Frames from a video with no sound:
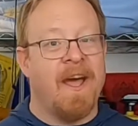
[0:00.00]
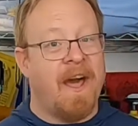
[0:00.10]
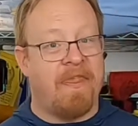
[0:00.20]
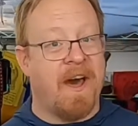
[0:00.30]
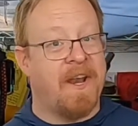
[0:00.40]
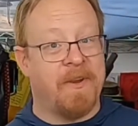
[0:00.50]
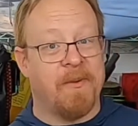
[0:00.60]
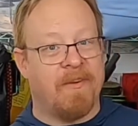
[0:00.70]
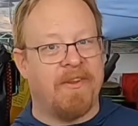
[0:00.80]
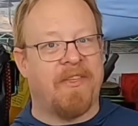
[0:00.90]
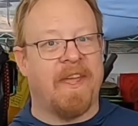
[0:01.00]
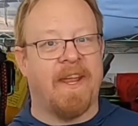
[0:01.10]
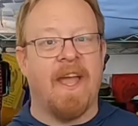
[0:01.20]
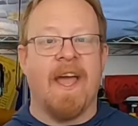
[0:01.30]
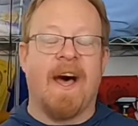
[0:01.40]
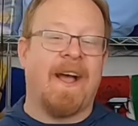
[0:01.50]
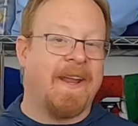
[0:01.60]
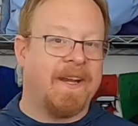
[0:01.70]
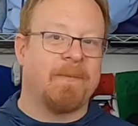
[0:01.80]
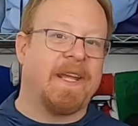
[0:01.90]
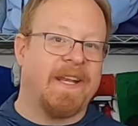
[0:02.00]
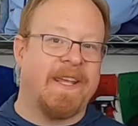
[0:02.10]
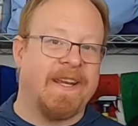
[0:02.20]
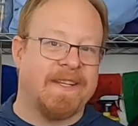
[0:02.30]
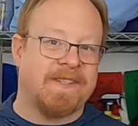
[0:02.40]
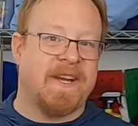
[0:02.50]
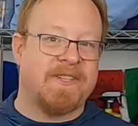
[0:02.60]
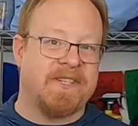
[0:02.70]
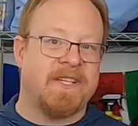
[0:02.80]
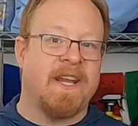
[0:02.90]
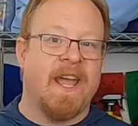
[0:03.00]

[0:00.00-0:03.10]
I thought I knew everything. I ended up getting heat exhaustion,